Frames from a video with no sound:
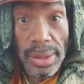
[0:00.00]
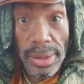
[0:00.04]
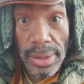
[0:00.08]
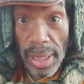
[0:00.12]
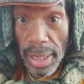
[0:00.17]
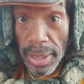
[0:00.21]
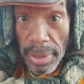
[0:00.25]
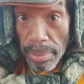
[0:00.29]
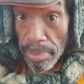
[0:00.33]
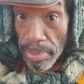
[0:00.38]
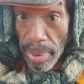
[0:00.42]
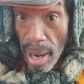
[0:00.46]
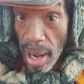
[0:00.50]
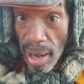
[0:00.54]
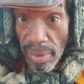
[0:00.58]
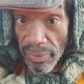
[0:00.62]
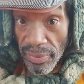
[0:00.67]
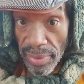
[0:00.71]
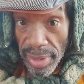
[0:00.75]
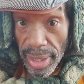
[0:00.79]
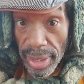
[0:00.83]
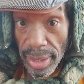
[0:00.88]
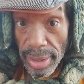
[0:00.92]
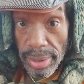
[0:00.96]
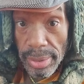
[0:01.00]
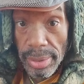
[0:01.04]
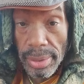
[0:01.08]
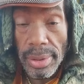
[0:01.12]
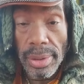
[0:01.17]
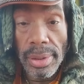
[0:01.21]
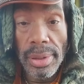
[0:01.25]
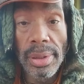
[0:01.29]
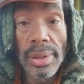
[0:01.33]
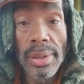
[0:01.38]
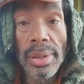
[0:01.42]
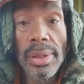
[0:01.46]
They're in poverty.
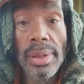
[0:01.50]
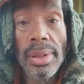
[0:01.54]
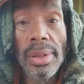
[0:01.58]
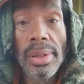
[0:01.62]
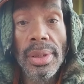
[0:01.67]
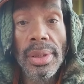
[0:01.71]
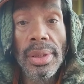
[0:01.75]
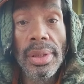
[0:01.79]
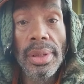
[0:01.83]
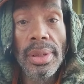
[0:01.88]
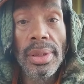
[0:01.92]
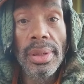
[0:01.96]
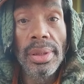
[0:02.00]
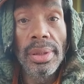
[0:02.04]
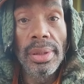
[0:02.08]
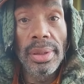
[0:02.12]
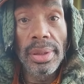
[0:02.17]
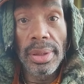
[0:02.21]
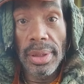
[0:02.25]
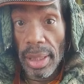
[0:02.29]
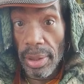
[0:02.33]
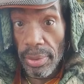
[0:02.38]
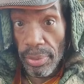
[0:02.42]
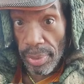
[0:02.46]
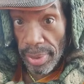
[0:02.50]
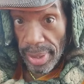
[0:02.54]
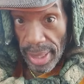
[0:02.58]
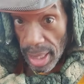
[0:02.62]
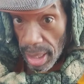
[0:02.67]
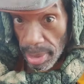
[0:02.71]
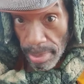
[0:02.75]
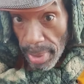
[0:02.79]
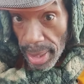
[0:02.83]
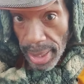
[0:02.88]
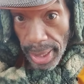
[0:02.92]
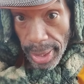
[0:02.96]
They run
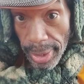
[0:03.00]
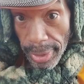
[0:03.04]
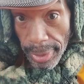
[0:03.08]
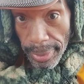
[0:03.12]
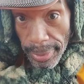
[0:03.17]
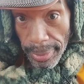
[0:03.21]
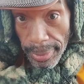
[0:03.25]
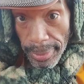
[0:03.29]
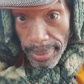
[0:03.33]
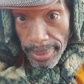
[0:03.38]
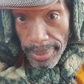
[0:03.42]
out of money.